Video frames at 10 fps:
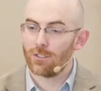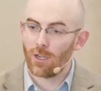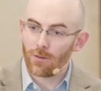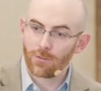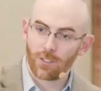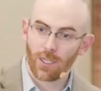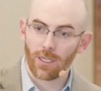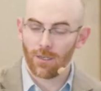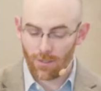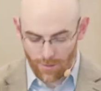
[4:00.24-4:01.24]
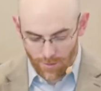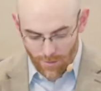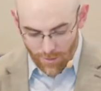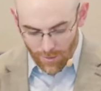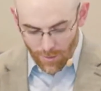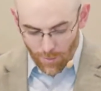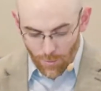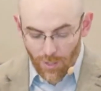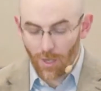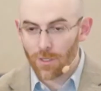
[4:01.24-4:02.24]
of sin
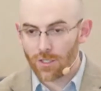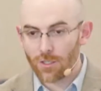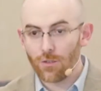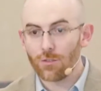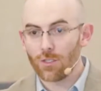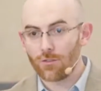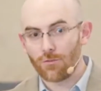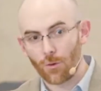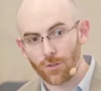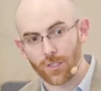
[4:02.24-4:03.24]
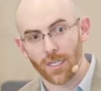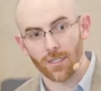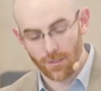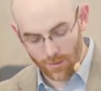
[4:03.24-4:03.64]
become excuses for sin.